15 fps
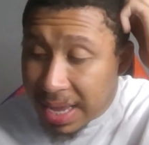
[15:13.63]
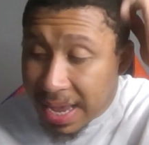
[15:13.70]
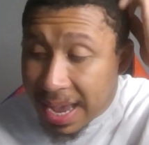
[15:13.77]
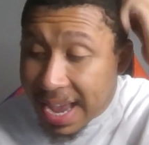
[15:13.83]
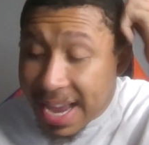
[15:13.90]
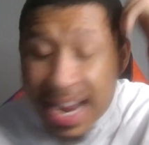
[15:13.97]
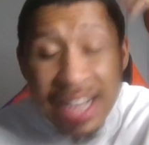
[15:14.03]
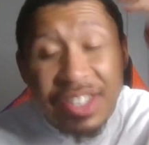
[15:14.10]

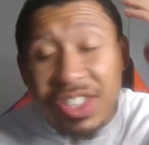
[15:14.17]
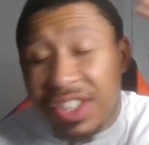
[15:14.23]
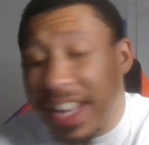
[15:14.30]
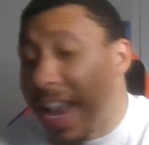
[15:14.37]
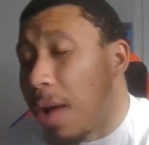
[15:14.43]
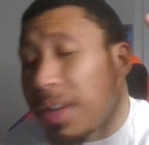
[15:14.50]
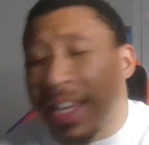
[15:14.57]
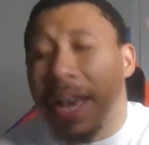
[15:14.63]
and it
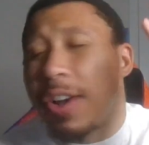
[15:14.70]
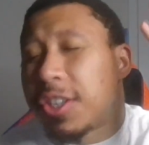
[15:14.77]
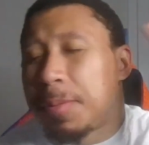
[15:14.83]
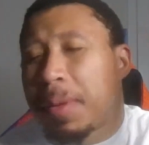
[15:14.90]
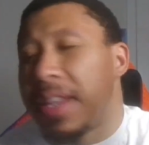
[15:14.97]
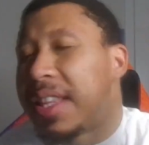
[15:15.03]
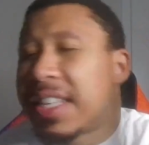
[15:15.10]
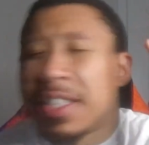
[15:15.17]
still kills
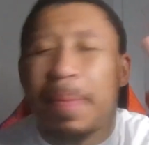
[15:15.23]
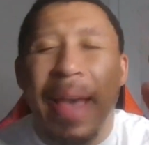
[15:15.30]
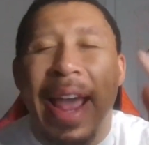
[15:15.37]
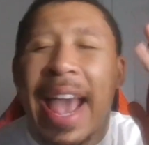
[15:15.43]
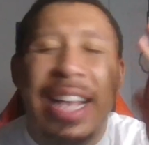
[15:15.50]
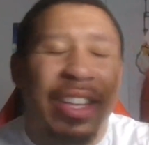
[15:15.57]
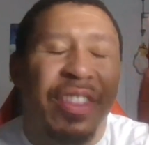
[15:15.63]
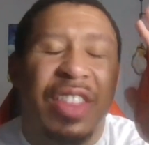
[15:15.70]
me this man
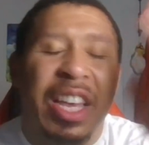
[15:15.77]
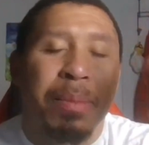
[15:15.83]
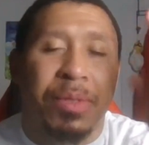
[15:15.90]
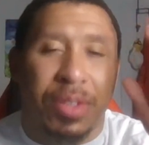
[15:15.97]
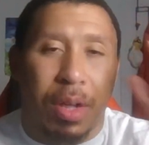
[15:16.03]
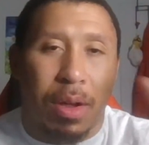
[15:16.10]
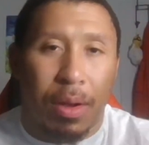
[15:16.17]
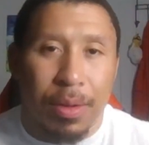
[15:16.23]
has a theme
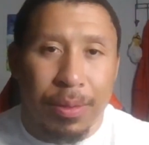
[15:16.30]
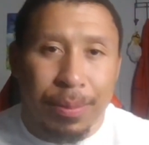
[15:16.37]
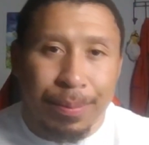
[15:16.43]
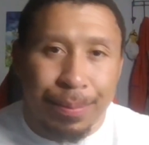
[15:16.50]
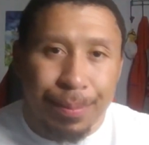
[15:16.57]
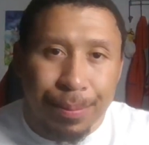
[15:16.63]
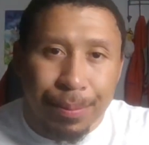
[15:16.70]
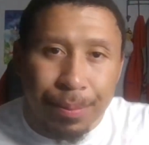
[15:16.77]
song.
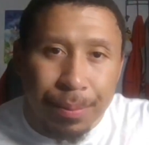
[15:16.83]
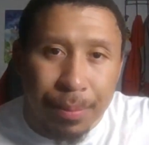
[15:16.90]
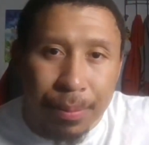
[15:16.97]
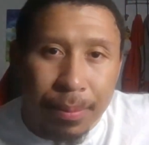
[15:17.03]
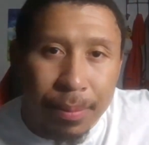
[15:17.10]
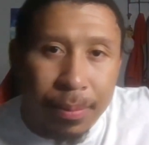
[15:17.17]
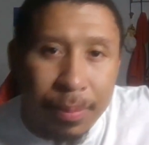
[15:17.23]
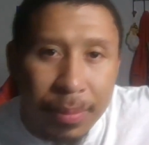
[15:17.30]

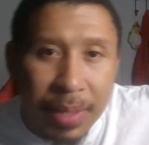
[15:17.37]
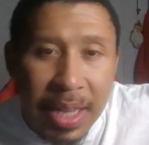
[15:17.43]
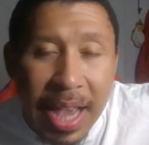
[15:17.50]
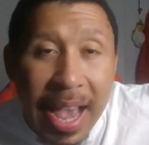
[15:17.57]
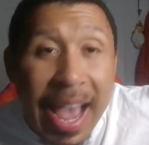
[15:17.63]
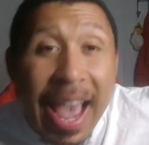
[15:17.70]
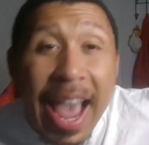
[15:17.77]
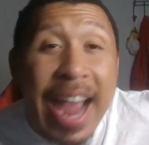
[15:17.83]

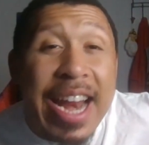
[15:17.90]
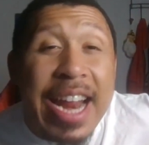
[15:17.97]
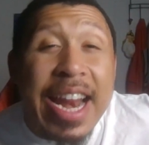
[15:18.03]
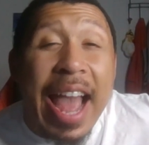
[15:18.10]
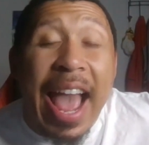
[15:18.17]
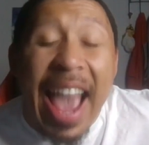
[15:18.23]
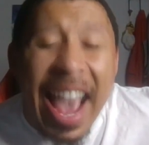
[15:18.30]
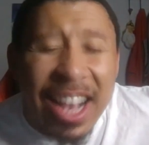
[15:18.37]
And
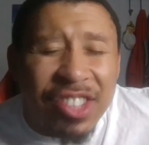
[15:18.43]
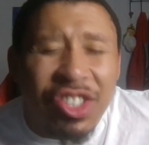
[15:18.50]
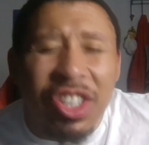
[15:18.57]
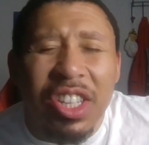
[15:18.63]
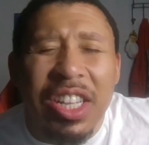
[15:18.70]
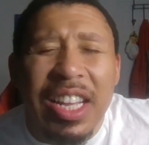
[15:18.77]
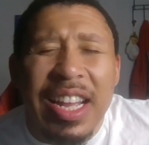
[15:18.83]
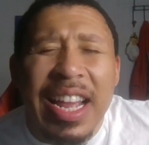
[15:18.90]
it
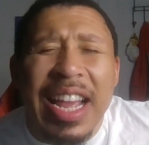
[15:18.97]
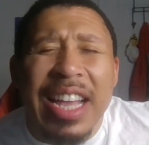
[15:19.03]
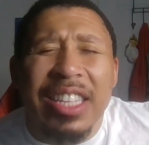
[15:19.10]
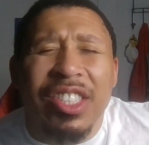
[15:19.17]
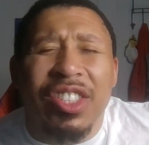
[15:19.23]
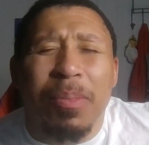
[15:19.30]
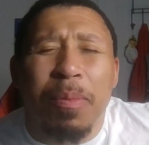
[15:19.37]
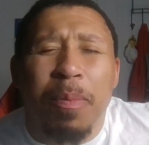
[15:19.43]
actually
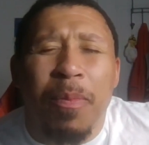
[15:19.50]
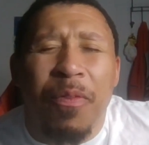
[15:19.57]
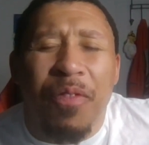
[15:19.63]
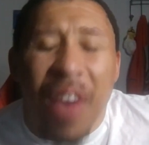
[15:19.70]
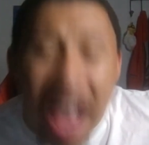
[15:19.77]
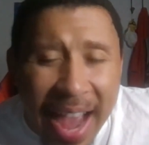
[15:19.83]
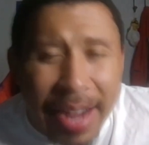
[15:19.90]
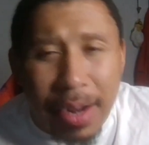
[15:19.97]
is
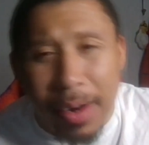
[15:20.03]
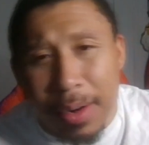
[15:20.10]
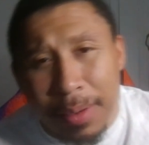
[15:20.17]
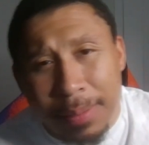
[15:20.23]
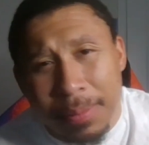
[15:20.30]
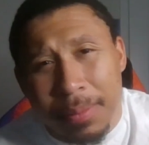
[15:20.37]
fire.